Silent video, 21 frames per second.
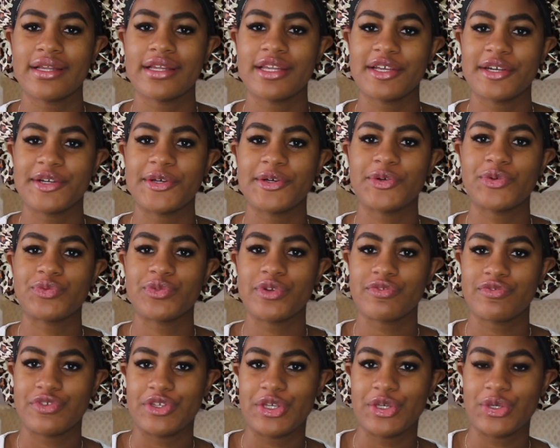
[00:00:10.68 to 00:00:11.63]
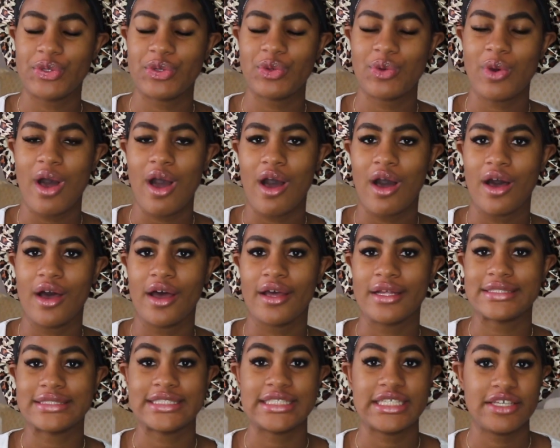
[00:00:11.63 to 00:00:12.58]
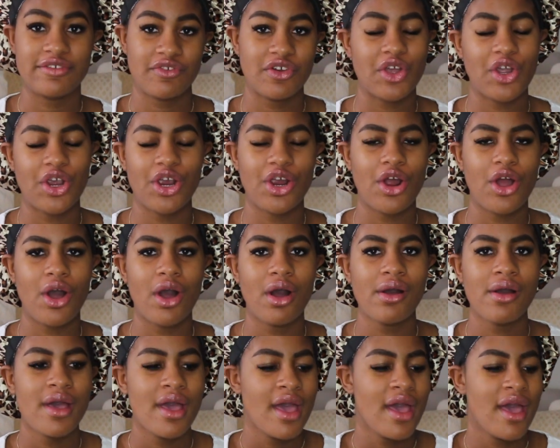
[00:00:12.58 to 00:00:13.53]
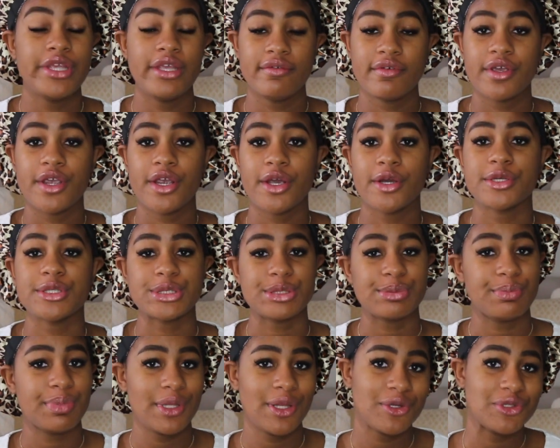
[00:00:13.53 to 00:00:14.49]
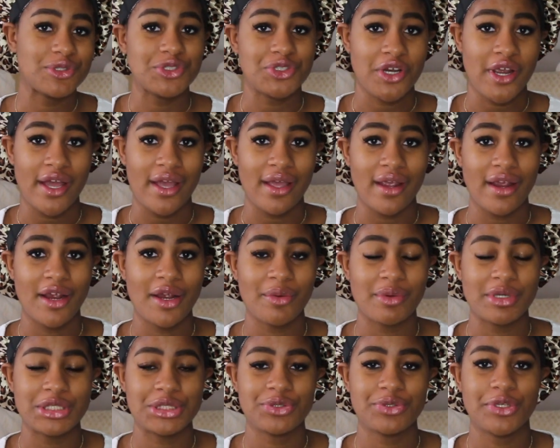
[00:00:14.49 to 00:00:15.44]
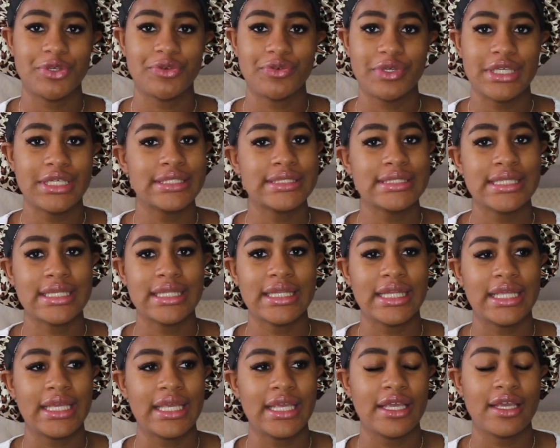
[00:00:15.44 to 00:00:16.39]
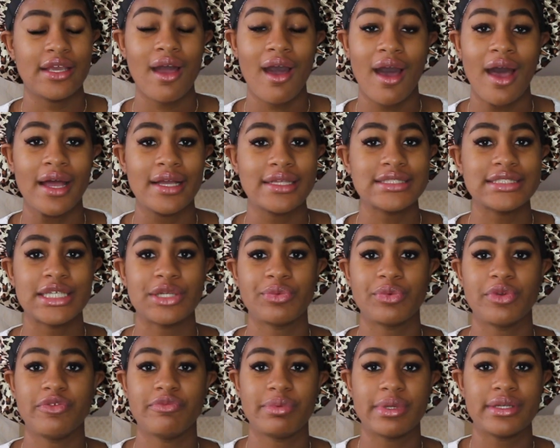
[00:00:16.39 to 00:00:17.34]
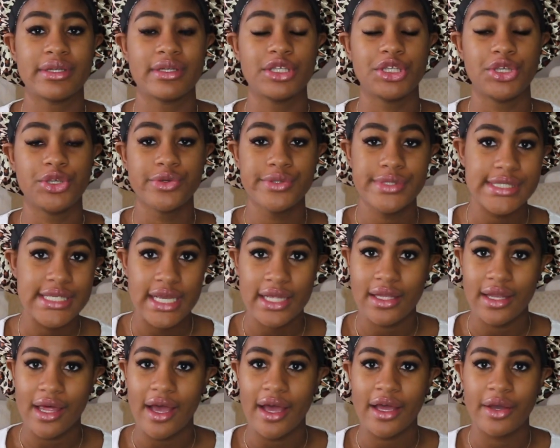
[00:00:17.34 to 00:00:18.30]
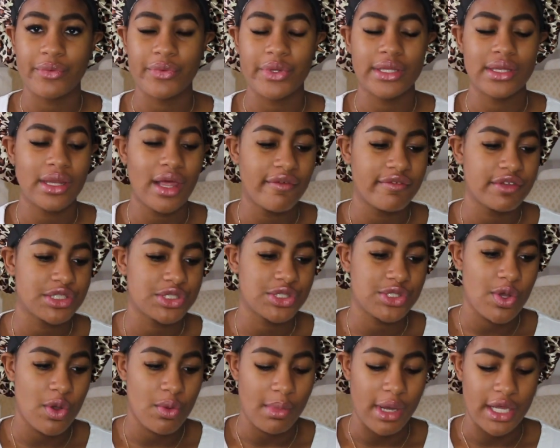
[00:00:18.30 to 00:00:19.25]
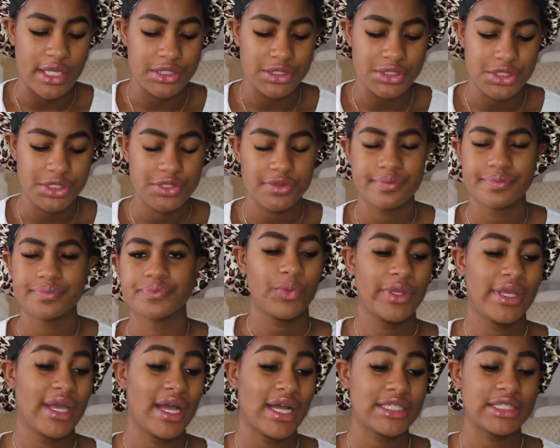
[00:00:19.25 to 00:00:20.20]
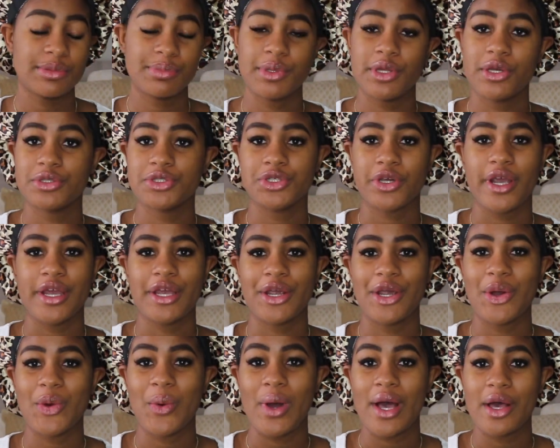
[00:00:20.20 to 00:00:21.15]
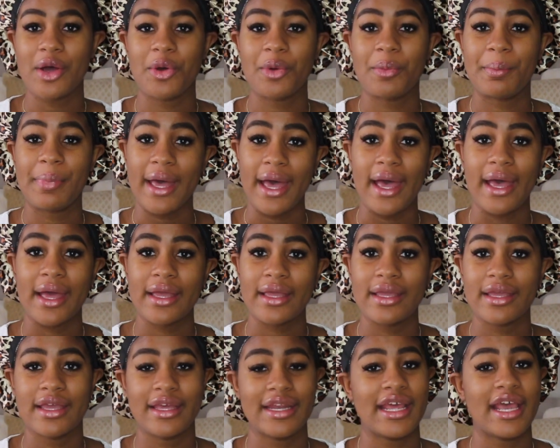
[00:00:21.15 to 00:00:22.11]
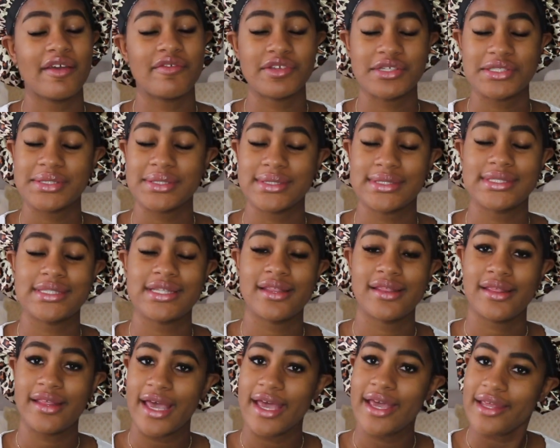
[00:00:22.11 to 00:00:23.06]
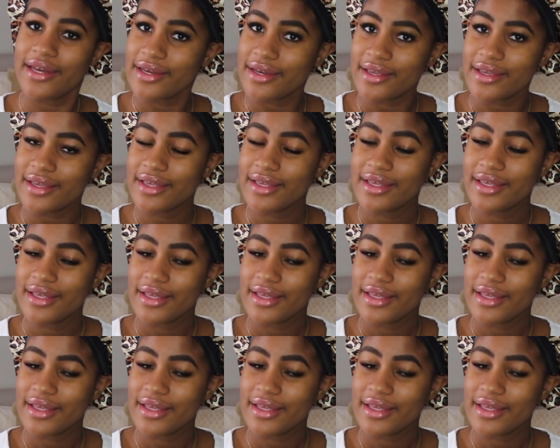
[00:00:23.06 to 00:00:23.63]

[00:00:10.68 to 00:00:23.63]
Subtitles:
little review on Deva Curl. Deva Curl's blow dryer, which we recently got and we've been using a lot. We love it so much. We got the blow dryer a while back and ever since then